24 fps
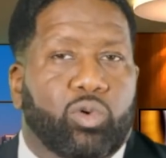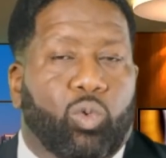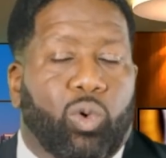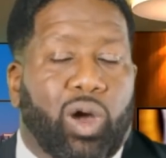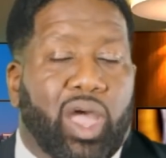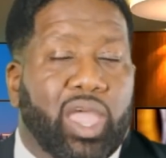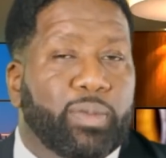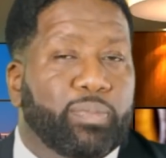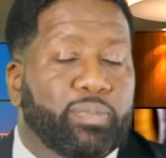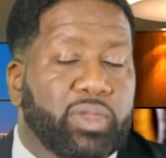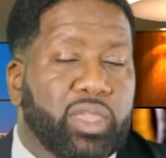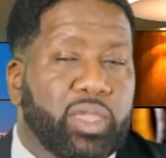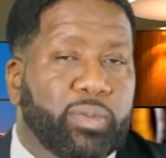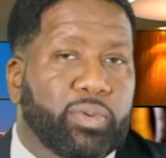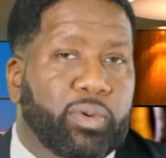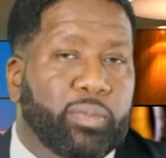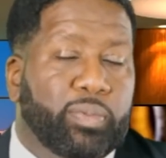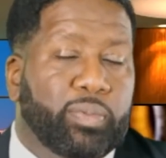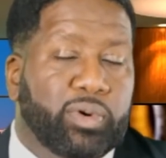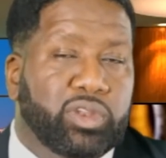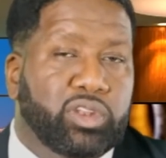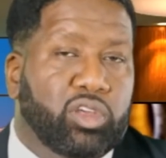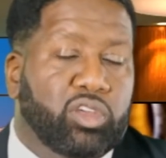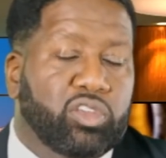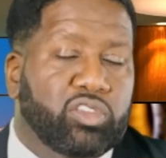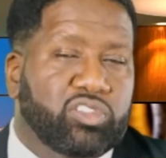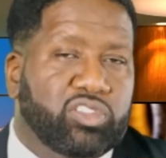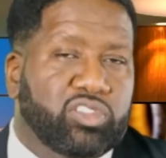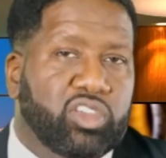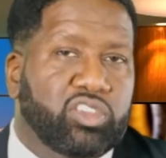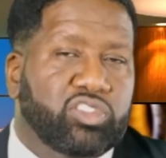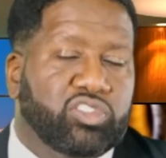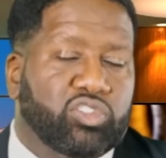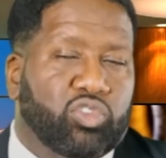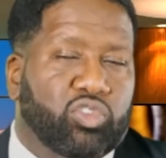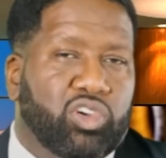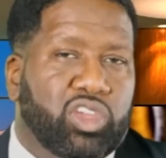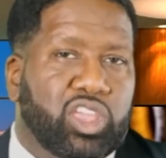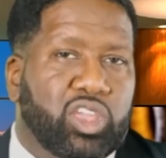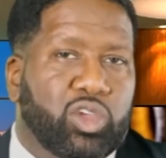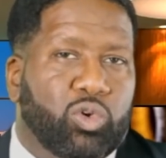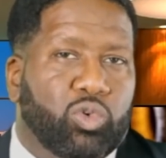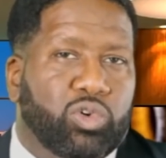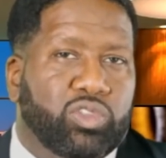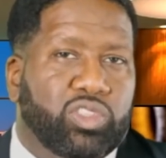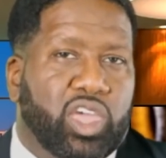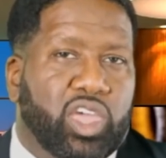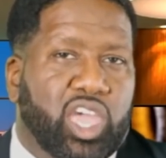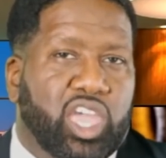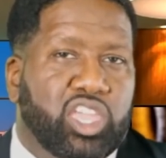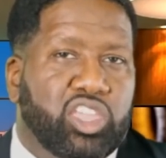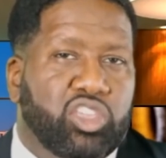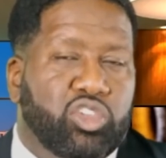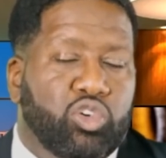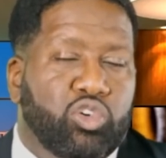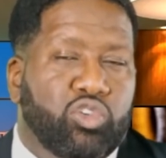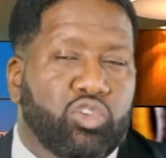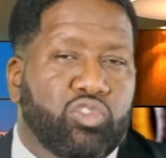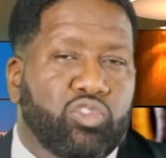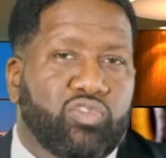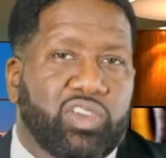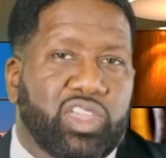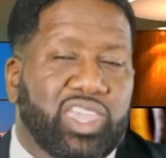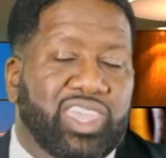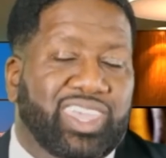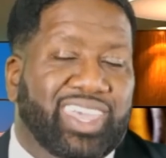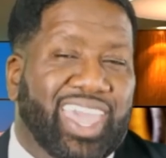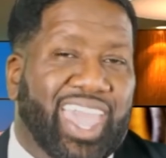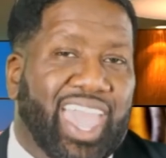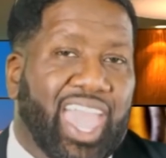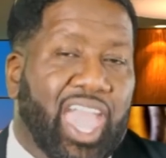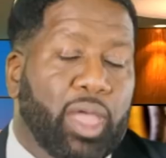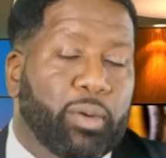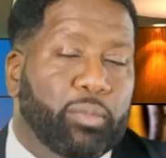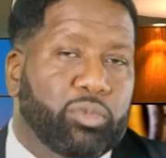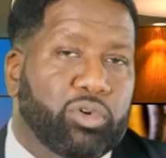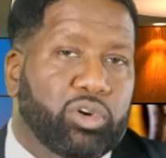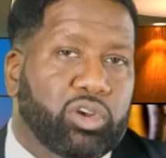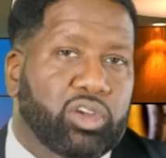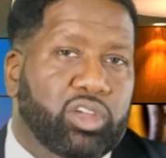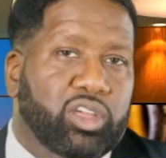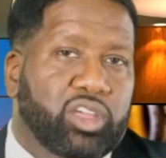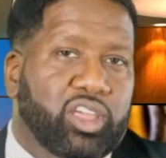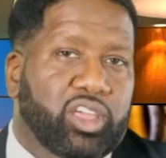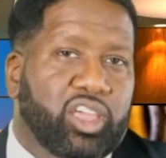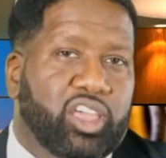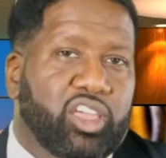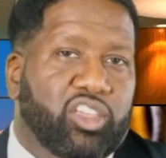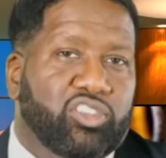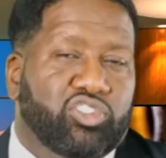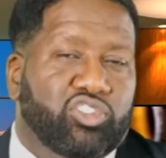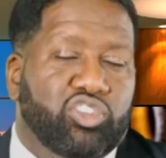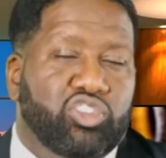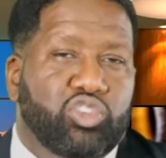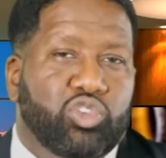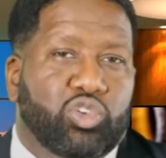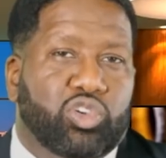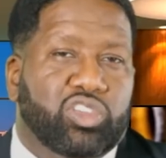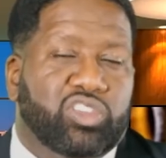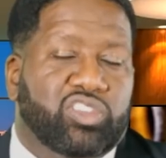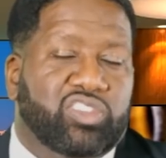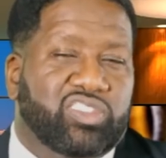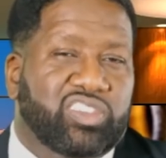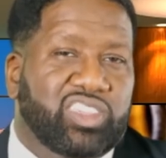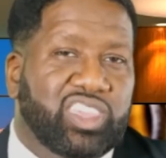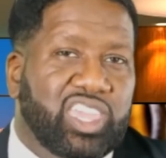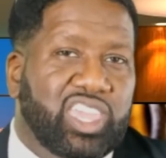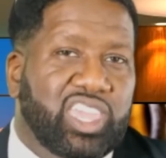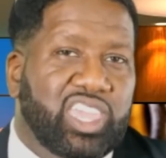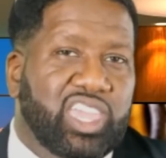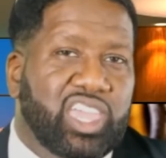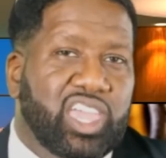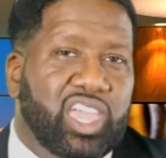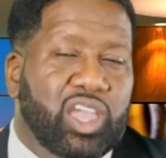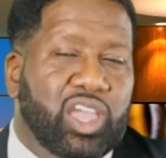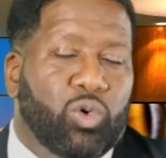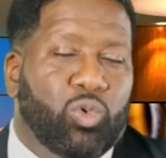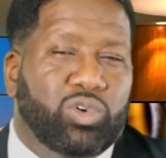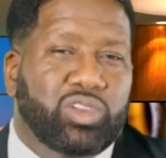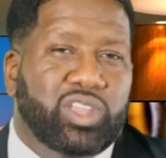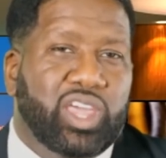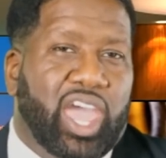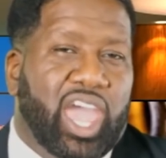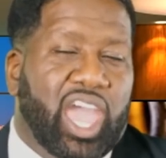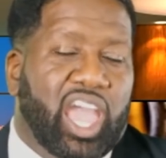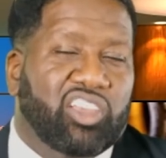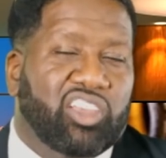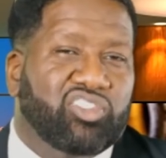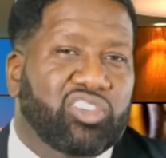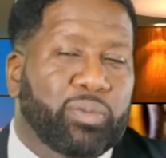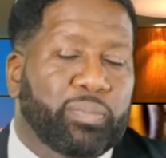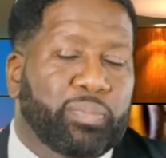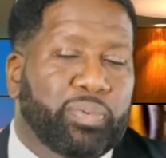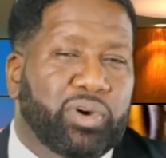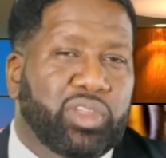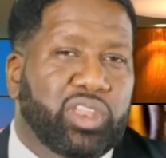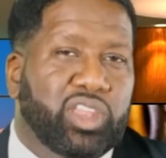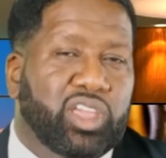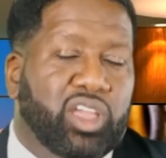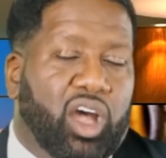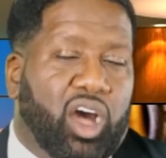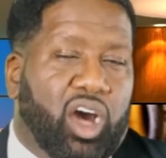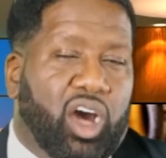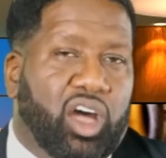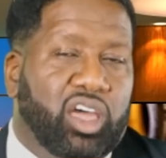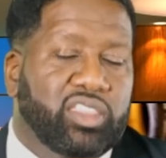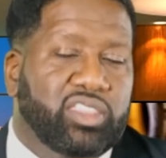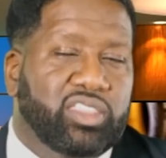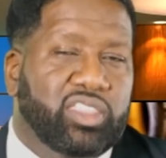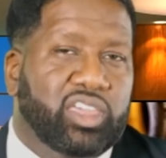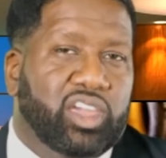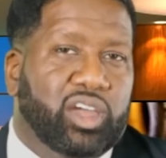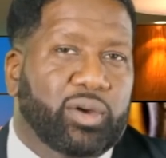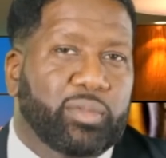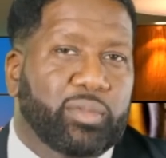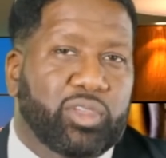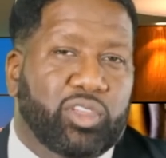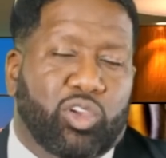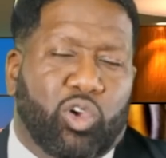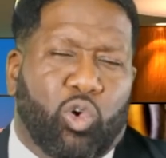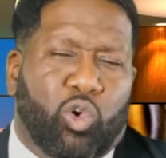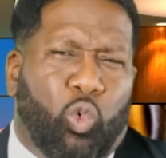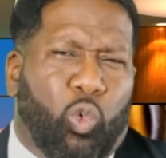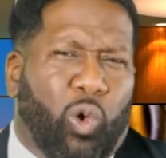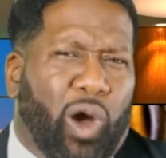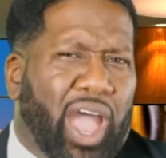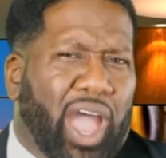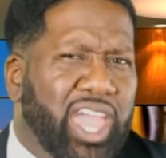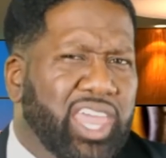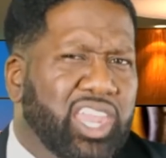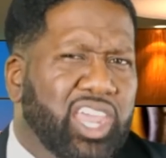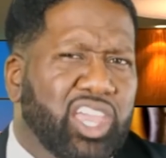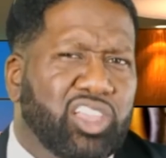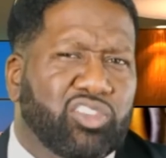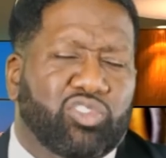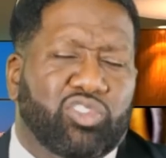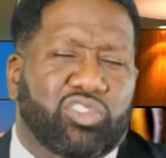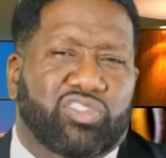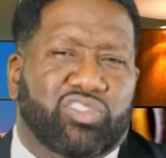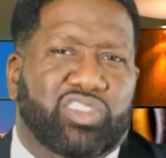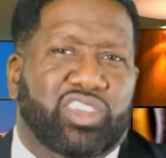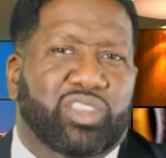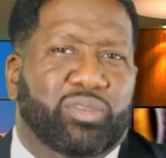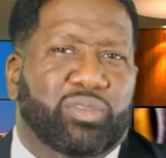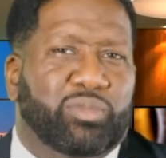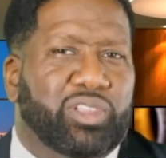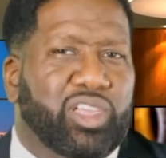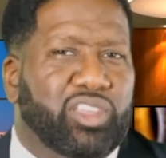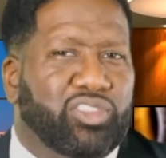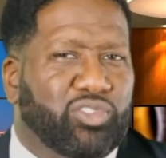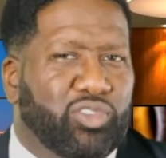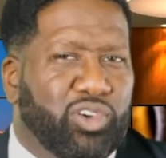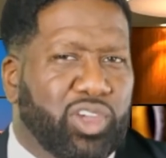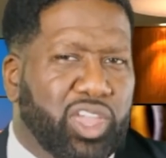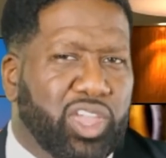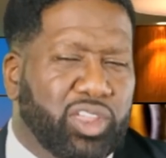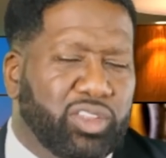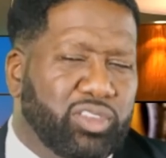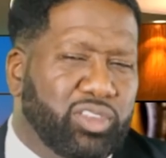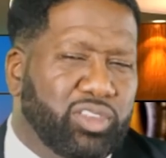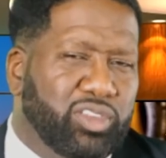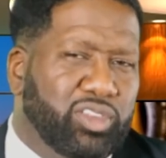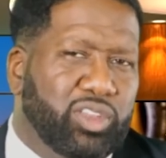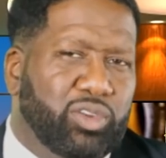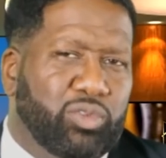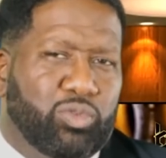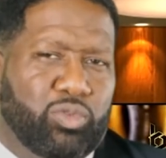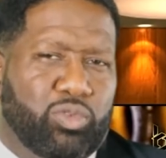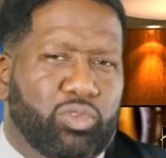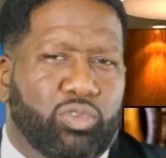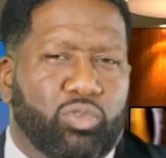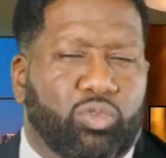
white people putting on sunscreen with a UV camera so you could see what they're actually putting on them. Quite interesting. Let's go ahead and